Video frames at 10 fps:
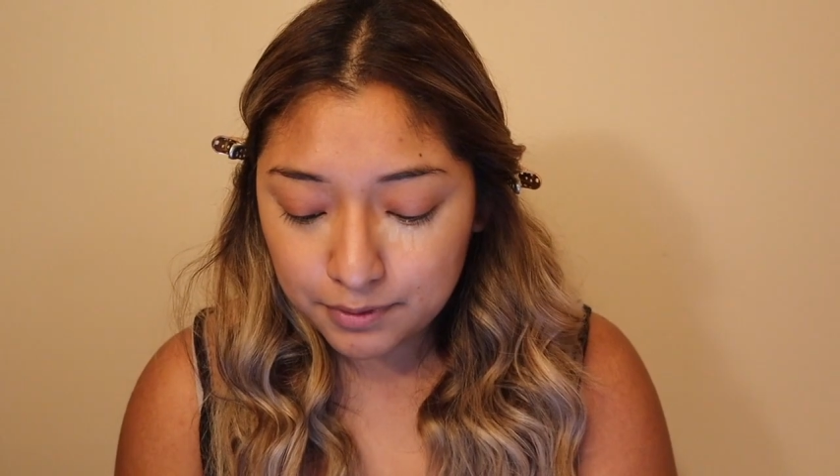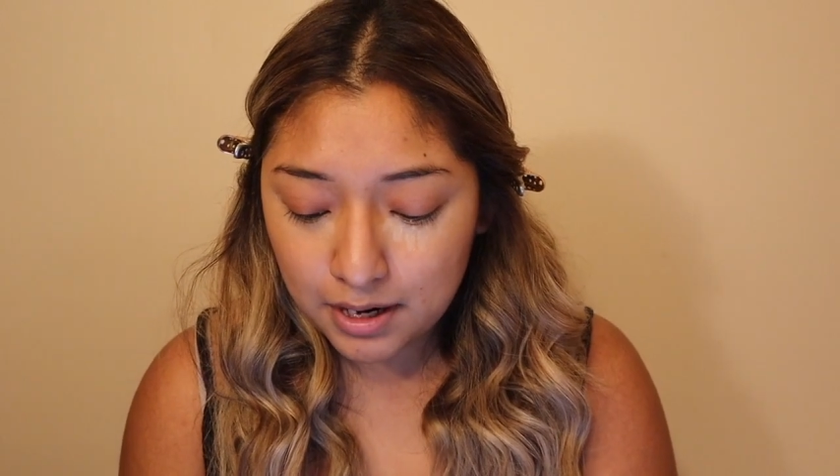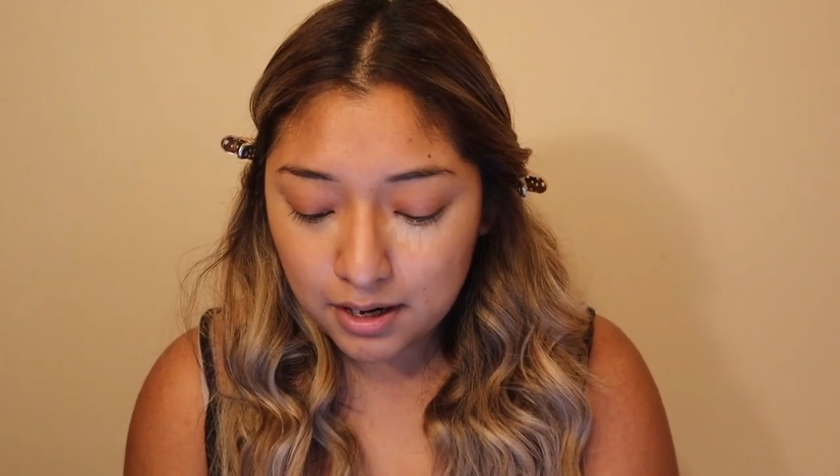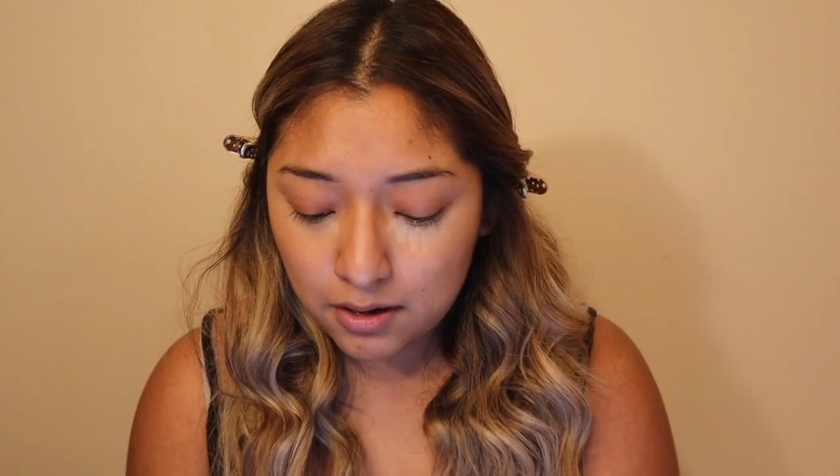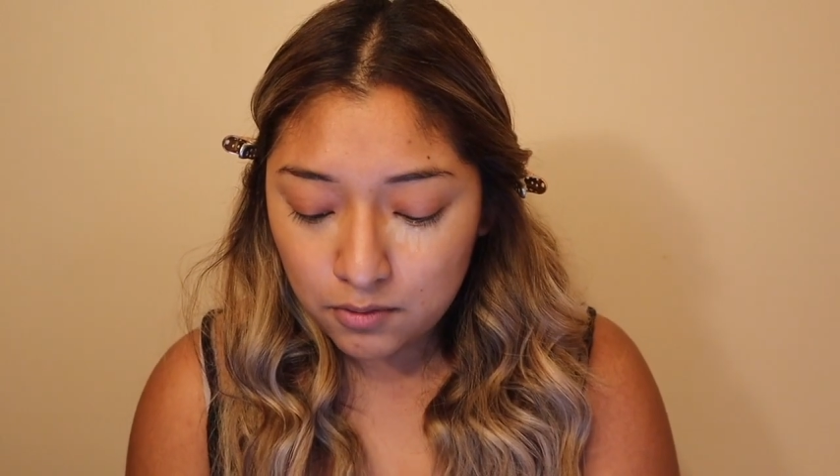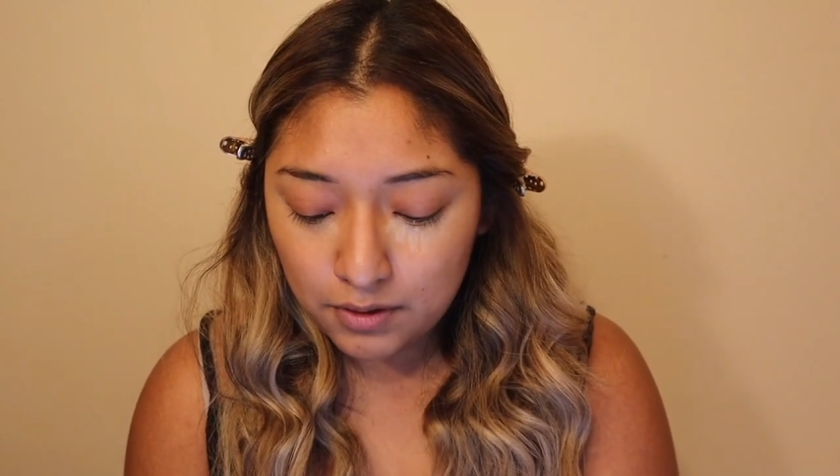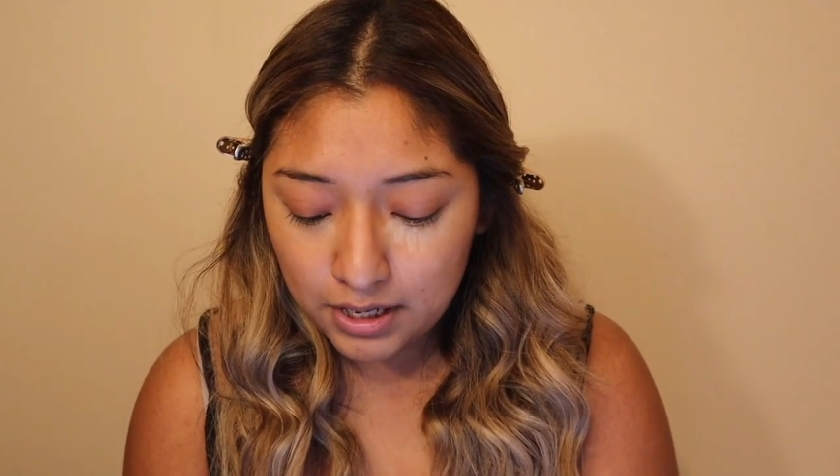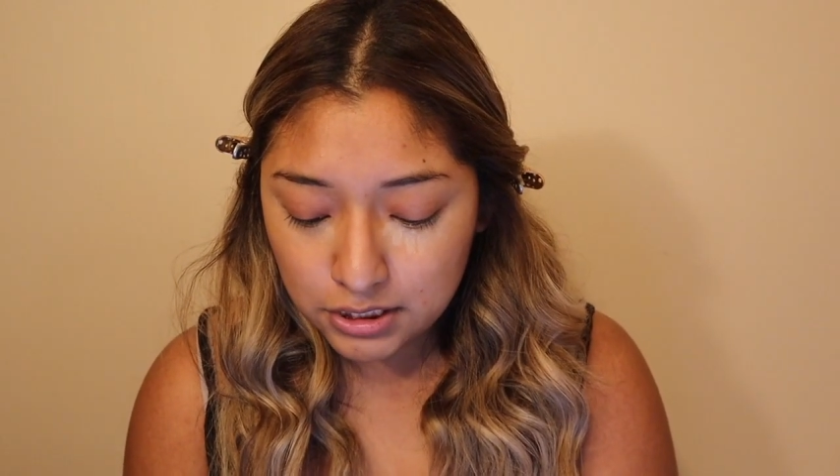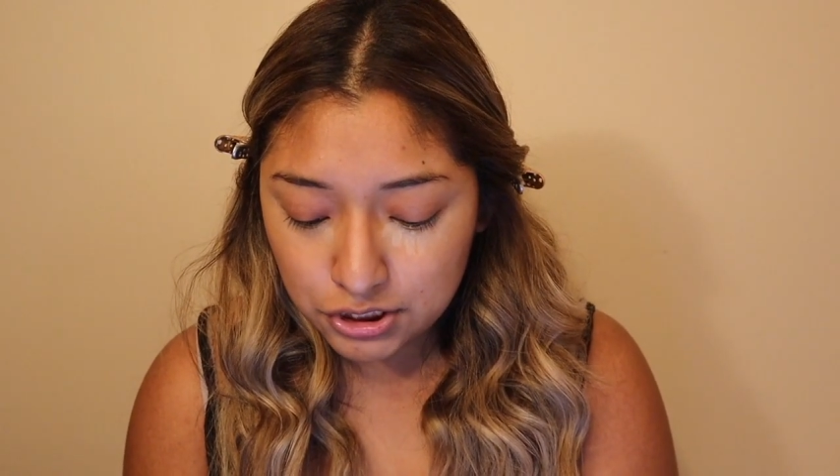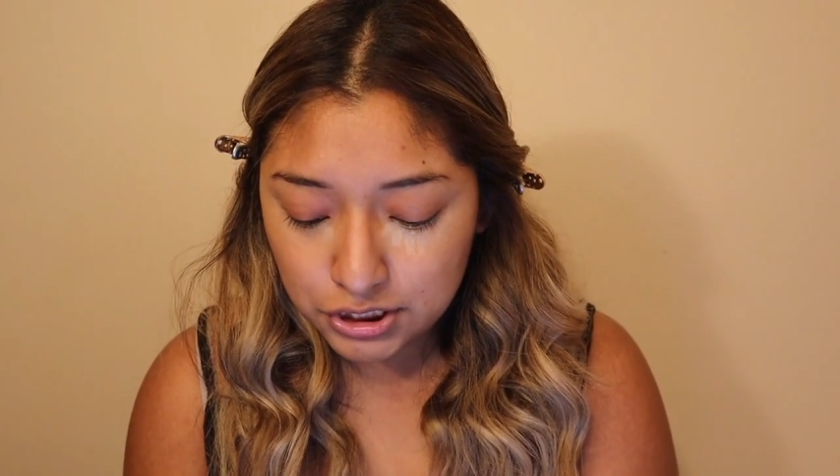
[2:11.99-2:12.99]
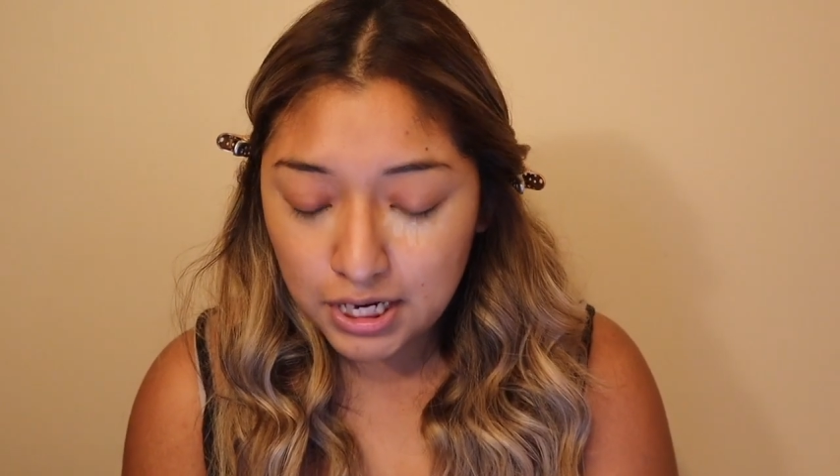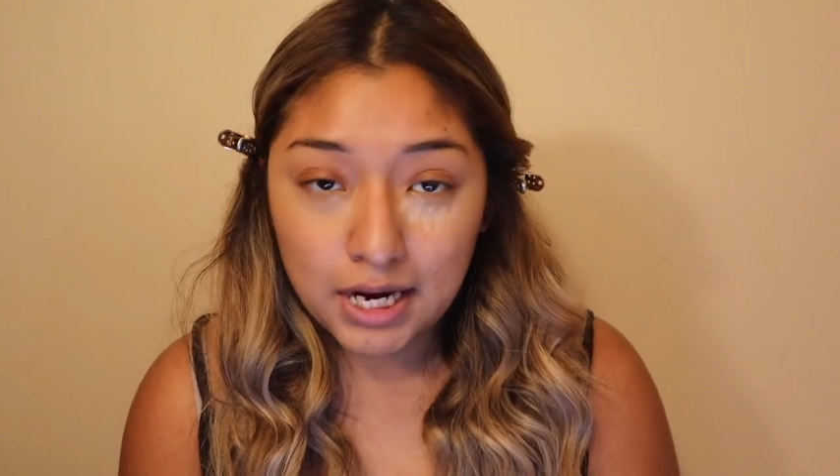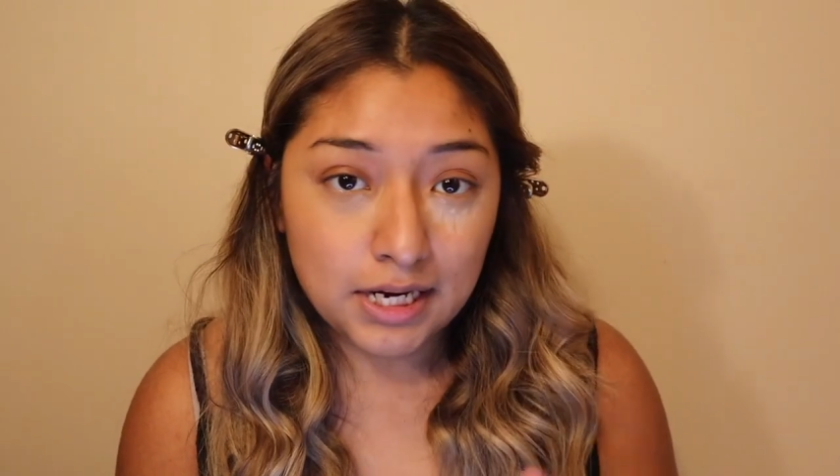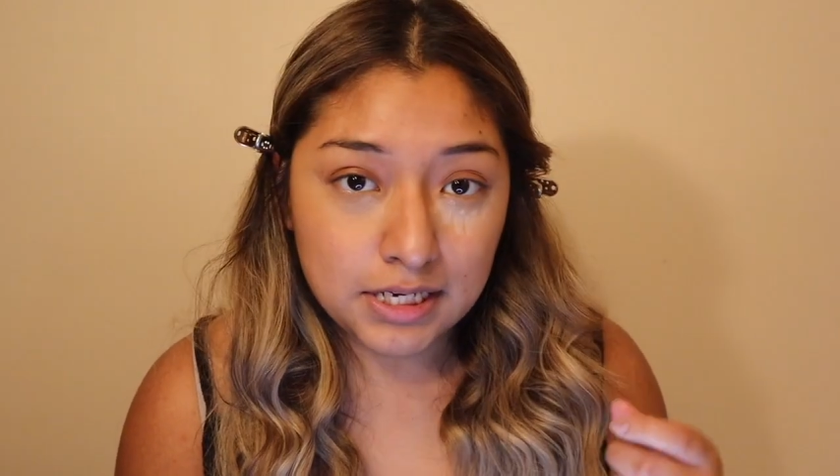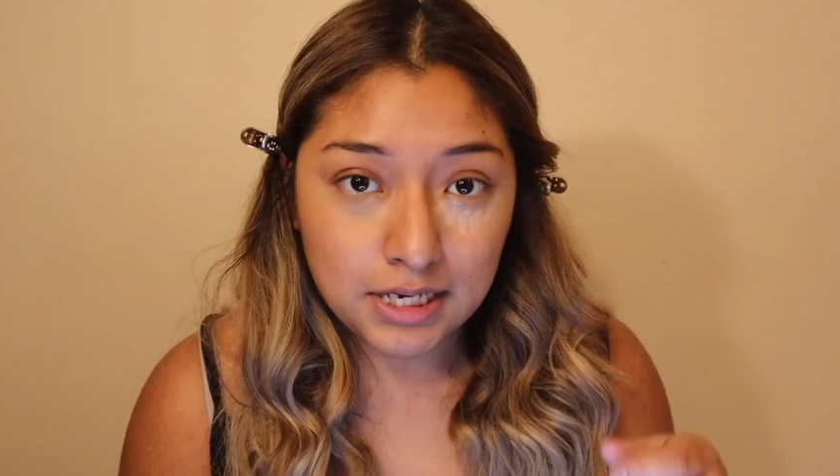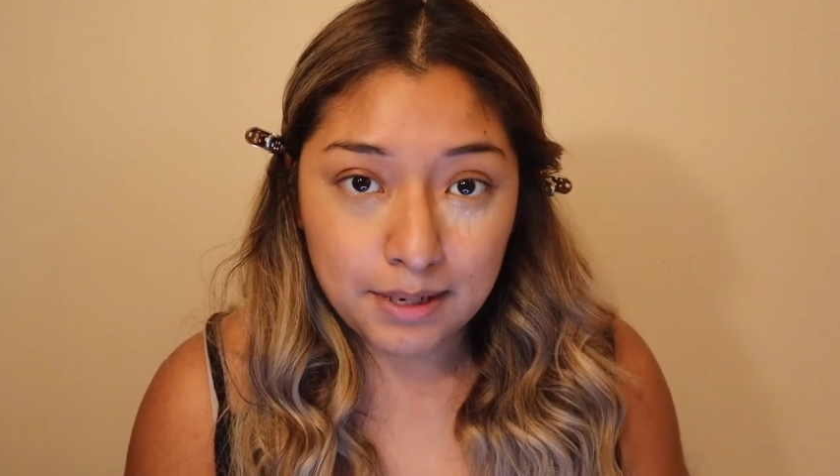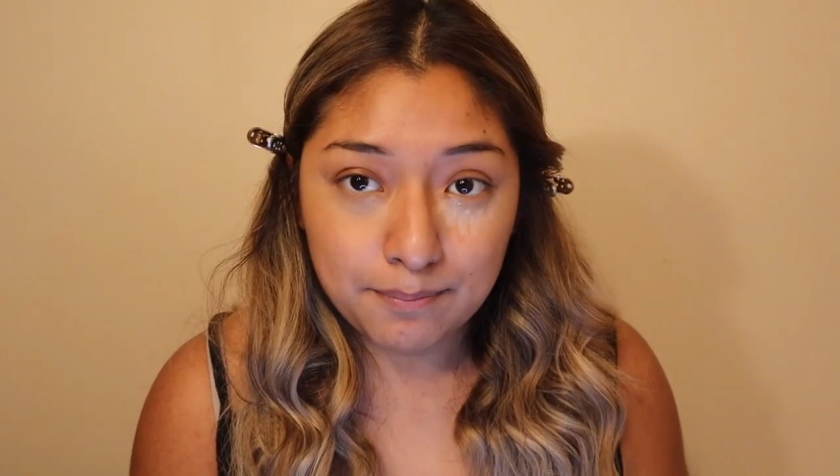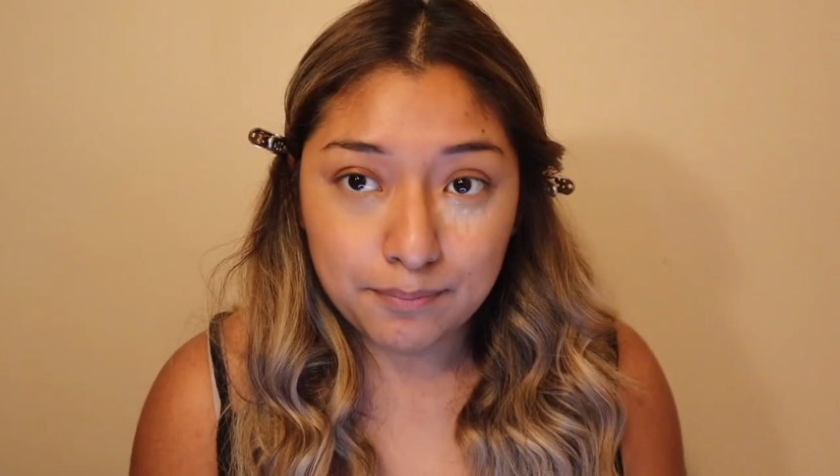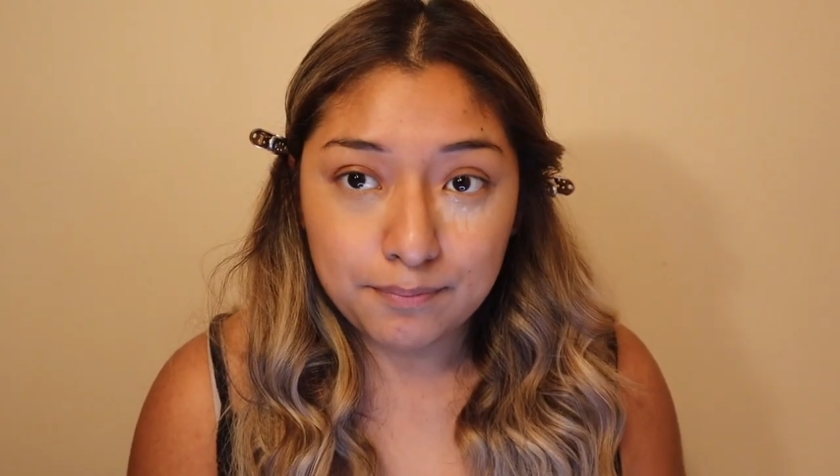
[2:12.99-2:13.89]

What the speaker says: Brow in shade Deep